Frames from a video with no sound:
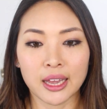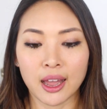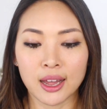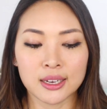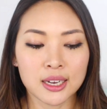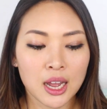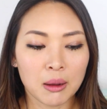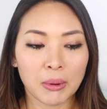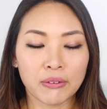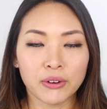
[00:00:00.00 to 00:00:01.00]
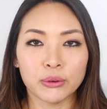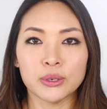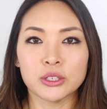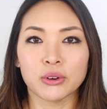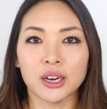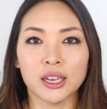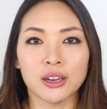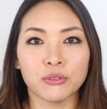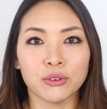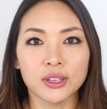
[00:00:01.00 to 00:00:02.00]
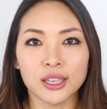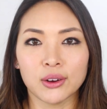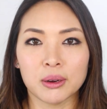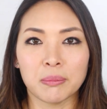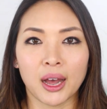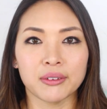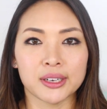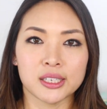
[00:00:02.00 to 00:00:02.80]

and my phone was running really low on battery.